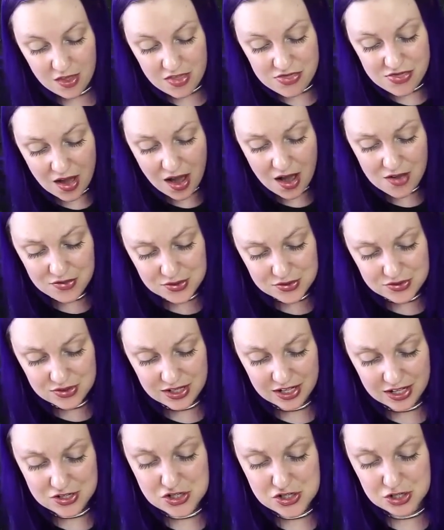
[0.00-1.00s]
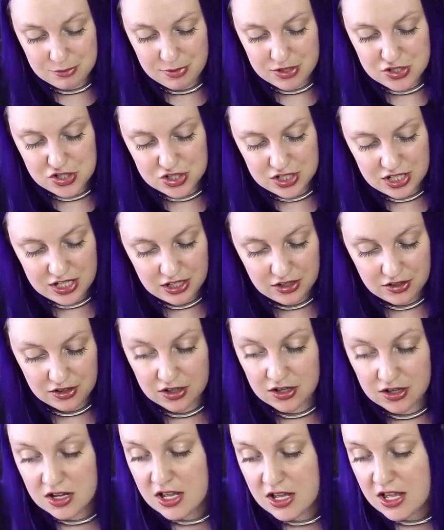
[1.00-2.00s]
The other thing I should mention
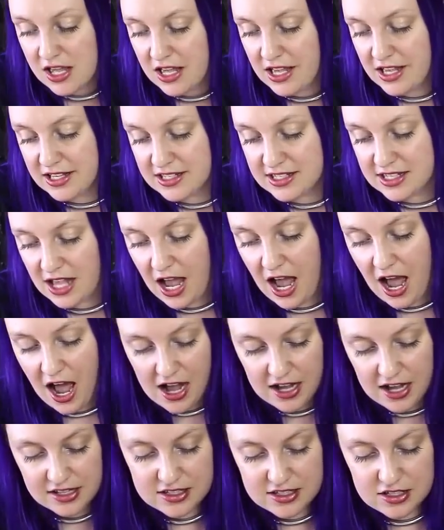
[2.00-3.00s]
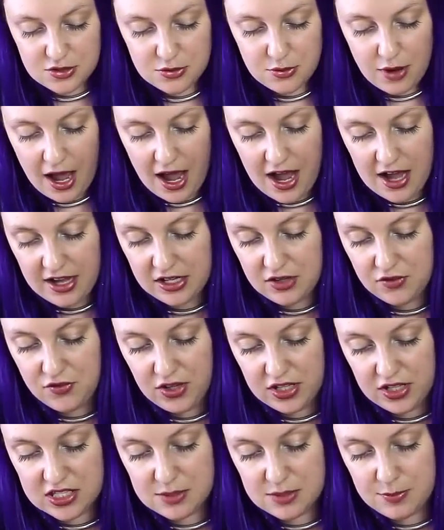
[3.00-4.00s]
here is as you add
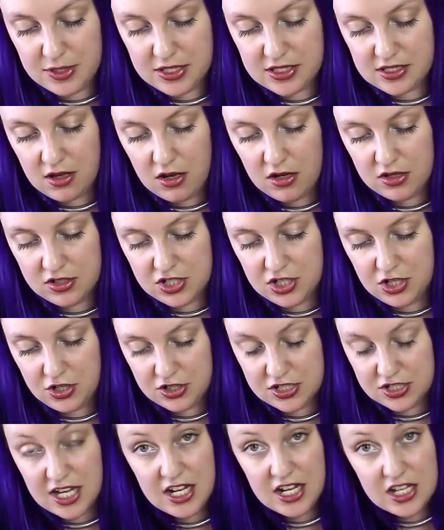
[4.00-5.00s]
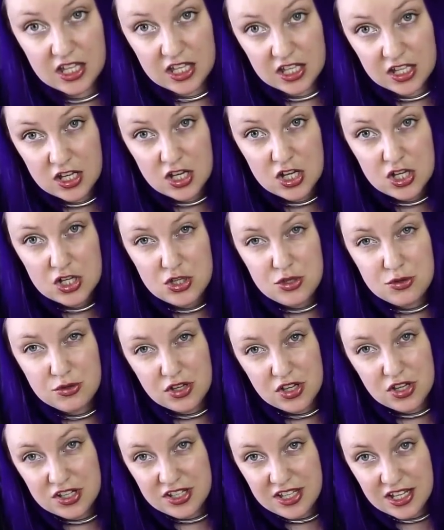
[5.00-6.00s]
advancements onto your deck, you
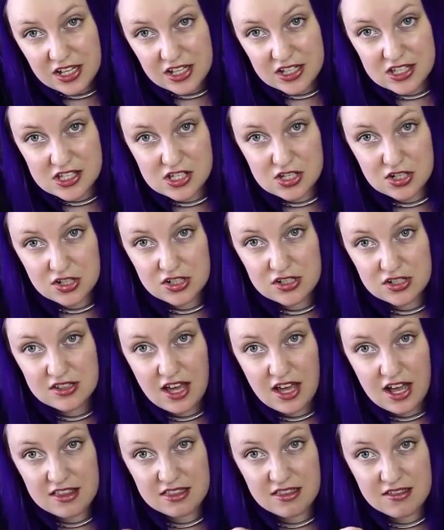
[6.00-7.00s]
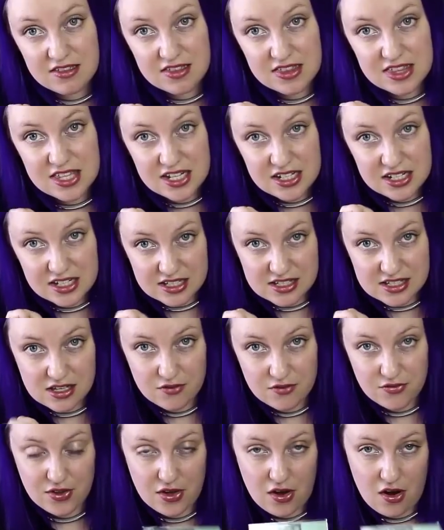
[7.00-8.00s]
could get concerned that the thickness
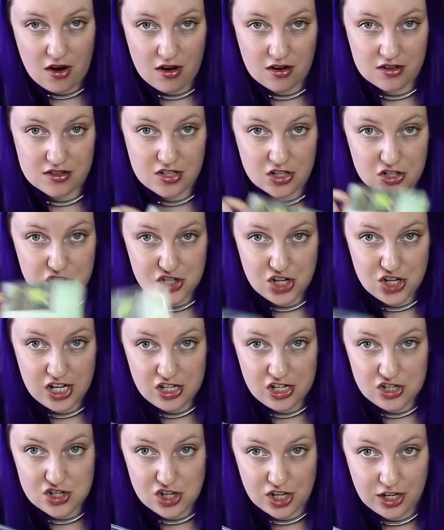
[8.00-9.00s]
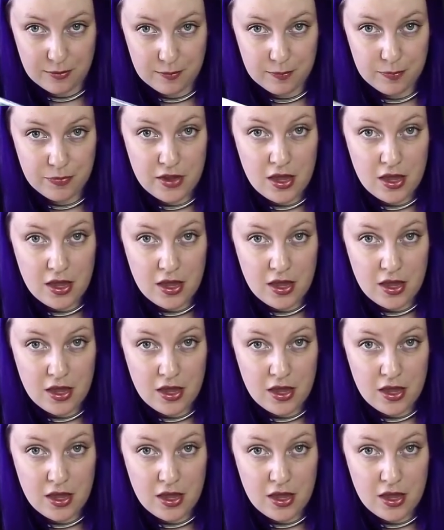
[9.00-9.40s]
of the cards are changing.